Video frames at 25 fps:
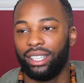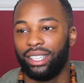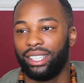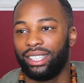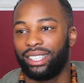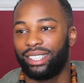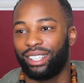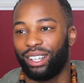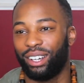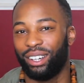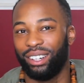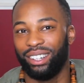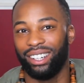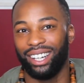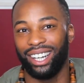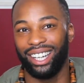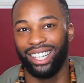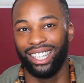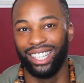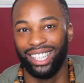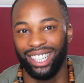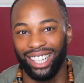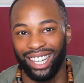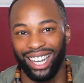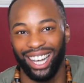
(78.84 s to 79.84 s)
so
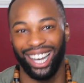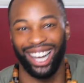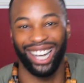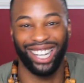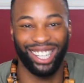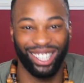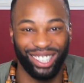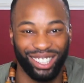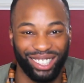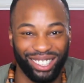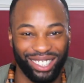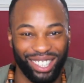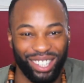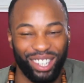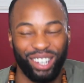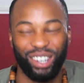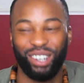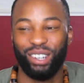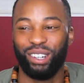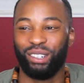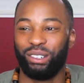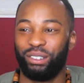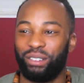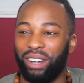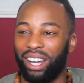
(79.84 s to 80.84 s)
I could
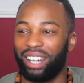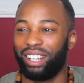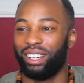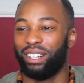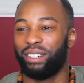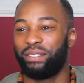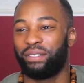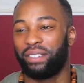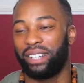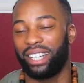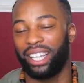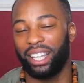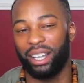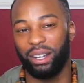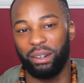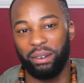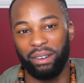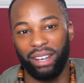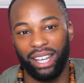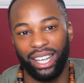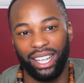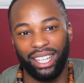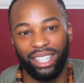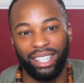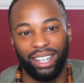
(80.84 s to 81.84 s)
run off and get
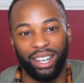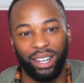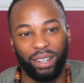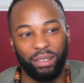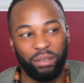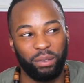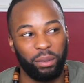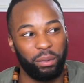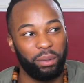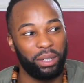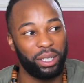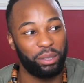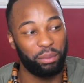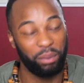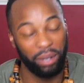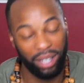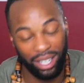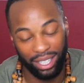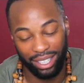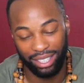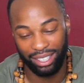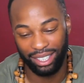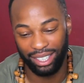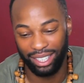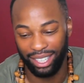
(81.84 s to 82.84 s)
away, which
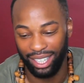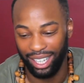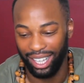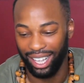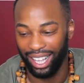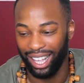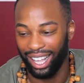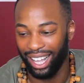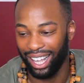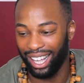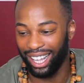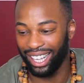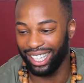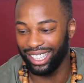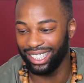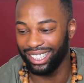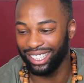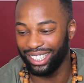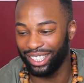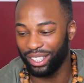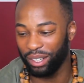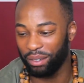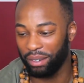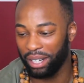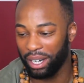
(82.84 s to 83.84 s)
worked. And
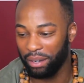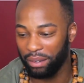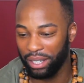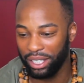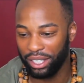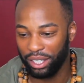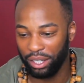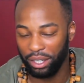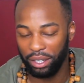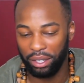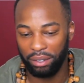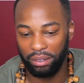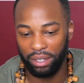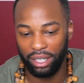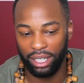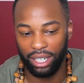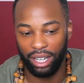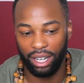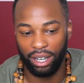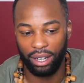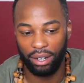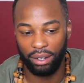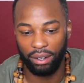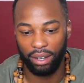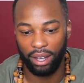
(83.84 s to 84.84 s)
so when I went to uni
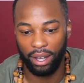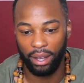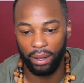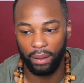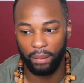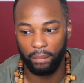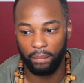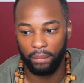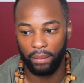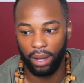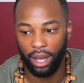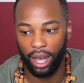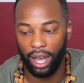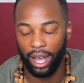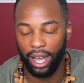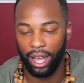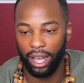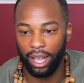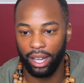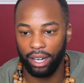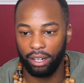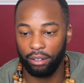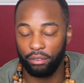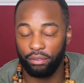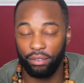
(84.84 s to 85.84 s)
now,
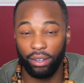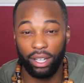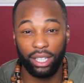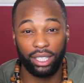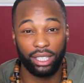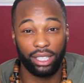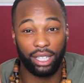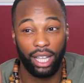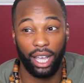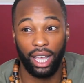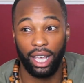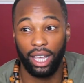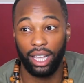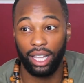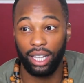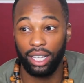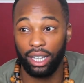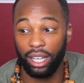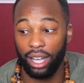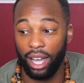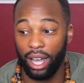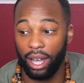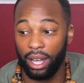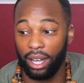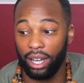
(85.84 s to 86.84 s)
first
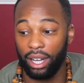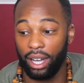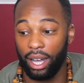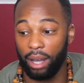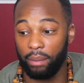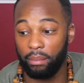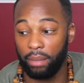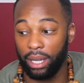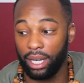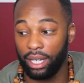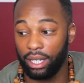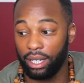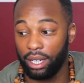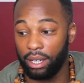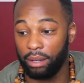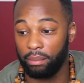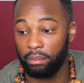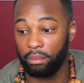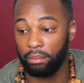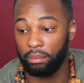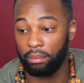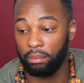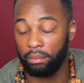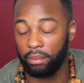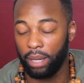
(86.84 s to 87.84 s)
day I met
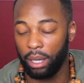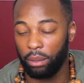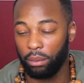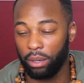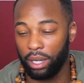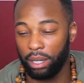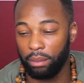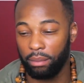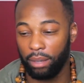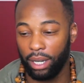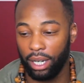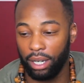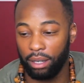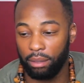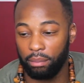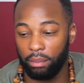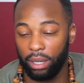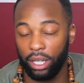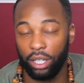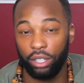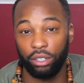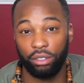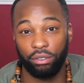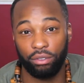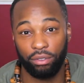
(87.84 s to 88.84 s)
one of
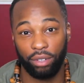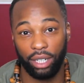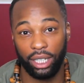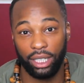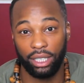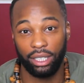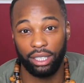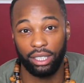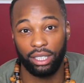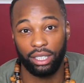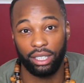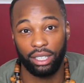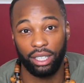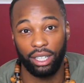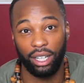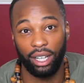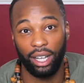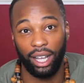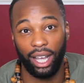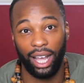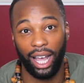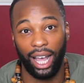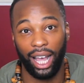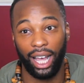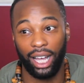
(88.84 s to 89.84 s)
my good friends,
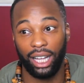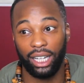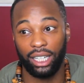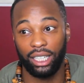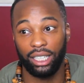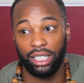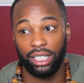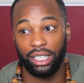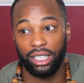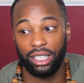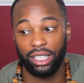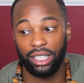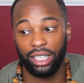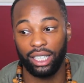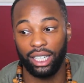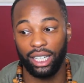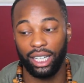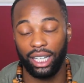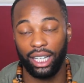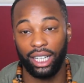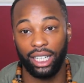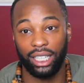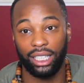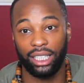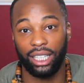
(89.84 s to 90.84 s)
and
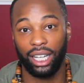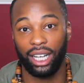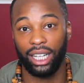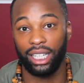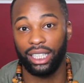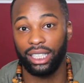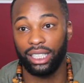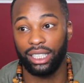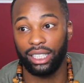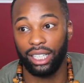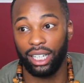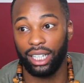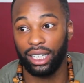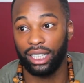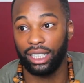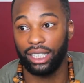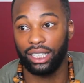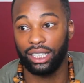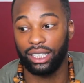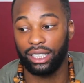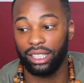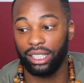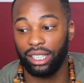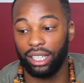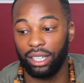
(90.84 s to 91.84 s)
he and I
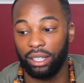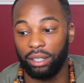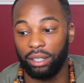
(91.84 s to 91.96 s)
decided,